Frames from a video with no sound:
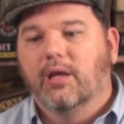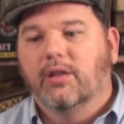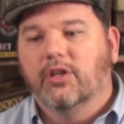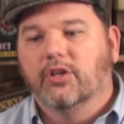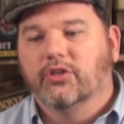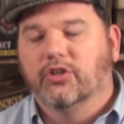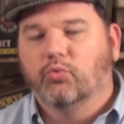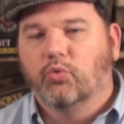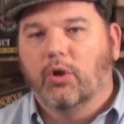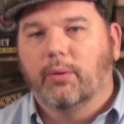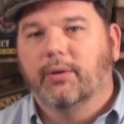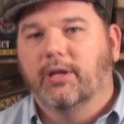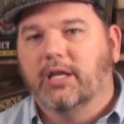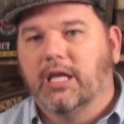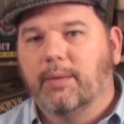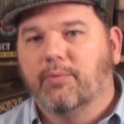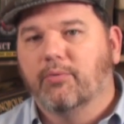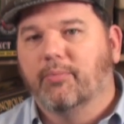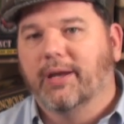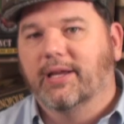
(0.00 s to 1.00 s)
This is what I'm going to
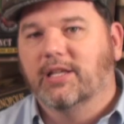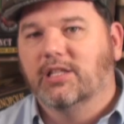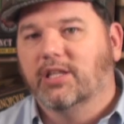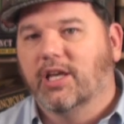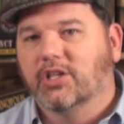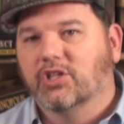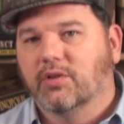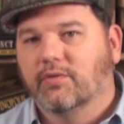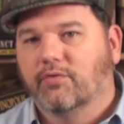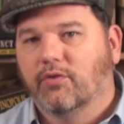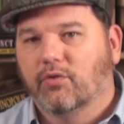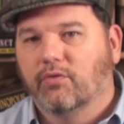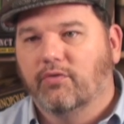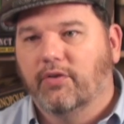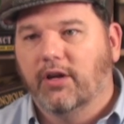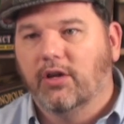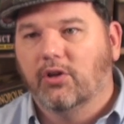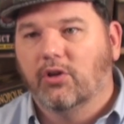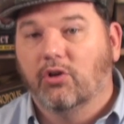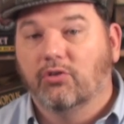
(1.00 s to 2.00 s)
keep in my collection for a
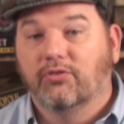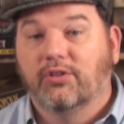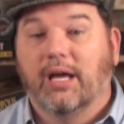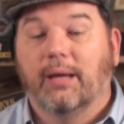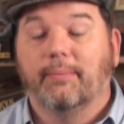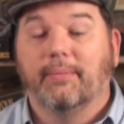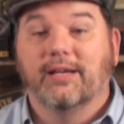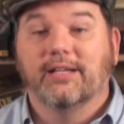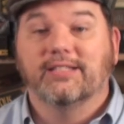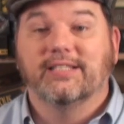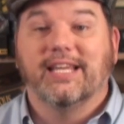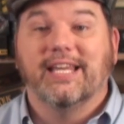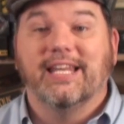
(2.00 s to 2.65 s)
very long time because